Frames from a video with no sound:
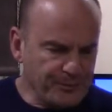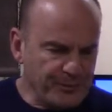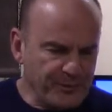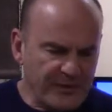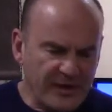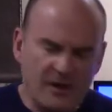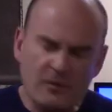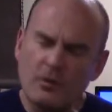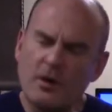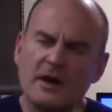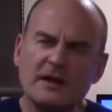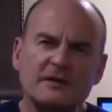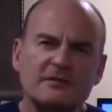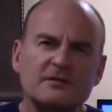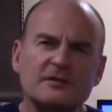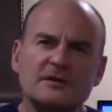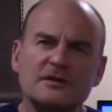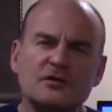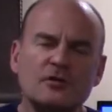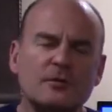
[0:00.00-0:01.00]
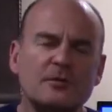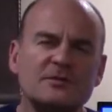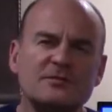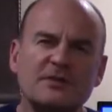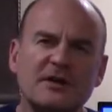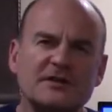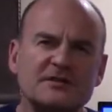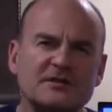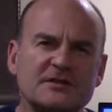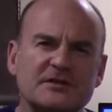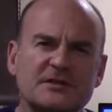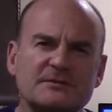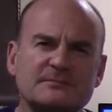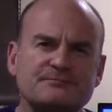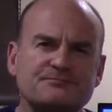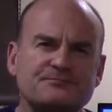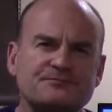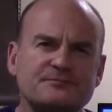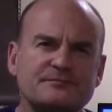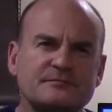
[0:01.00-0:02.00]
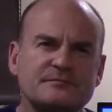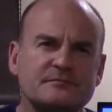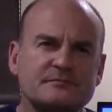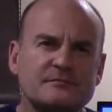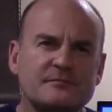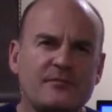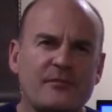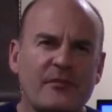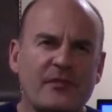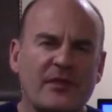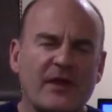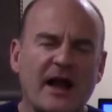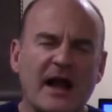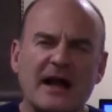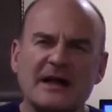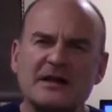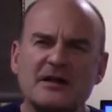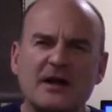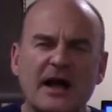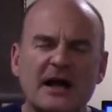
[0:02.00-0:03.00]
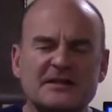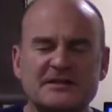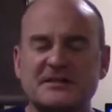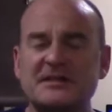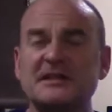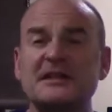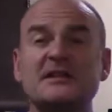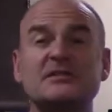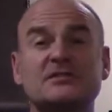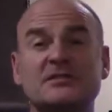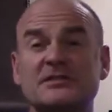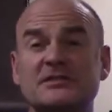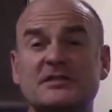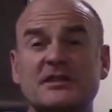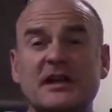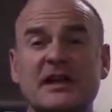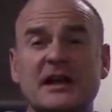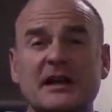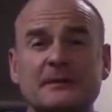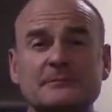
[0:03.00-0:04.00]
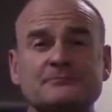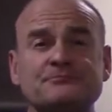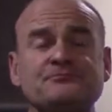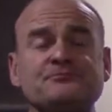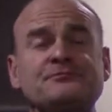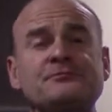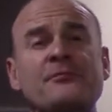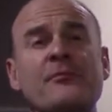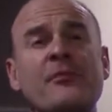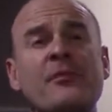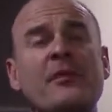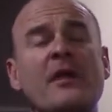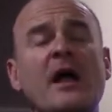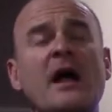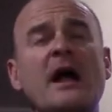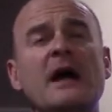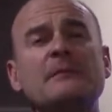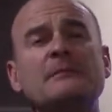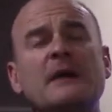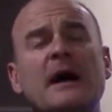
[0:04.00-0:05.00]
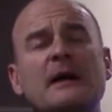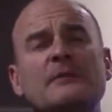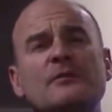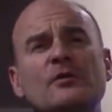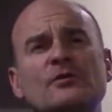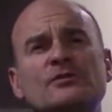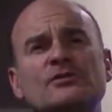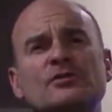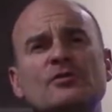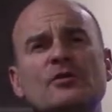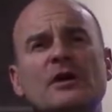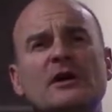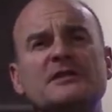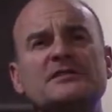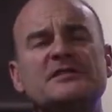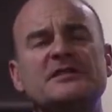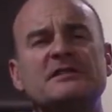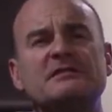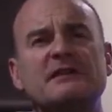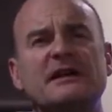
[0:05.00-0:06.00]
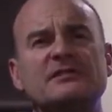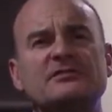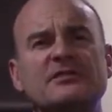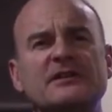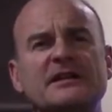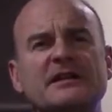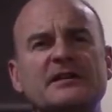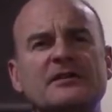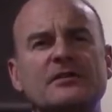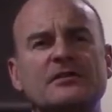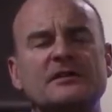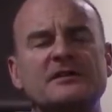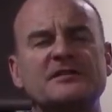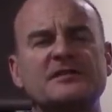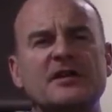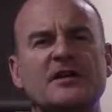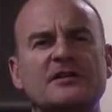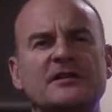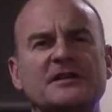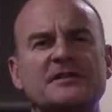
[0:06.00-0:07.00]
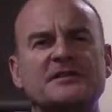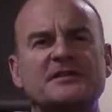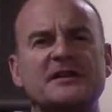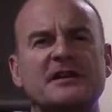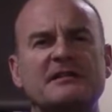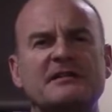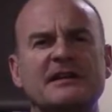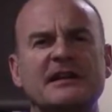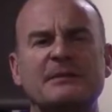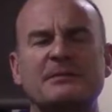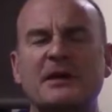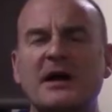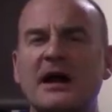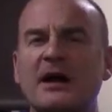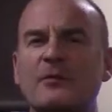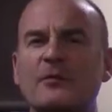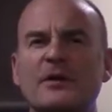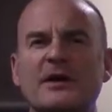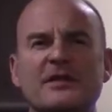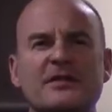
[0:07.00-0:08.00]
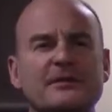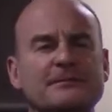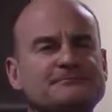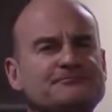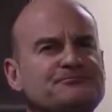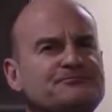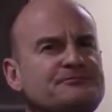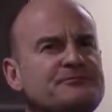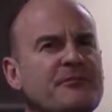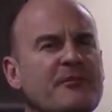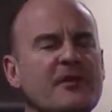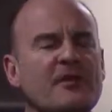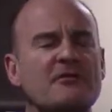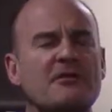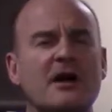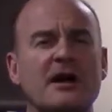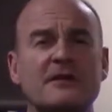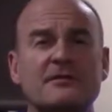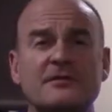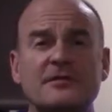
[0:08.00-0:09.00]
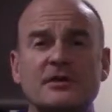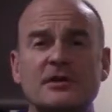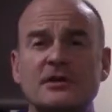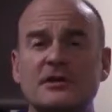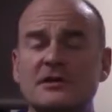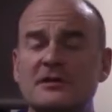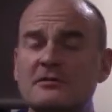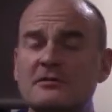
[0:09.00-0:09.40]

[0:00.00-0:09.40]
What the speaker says: wine of enormous presence and a delicious thing. I'm not sure I'd sit around drinking it on its own necessarily, but with the right food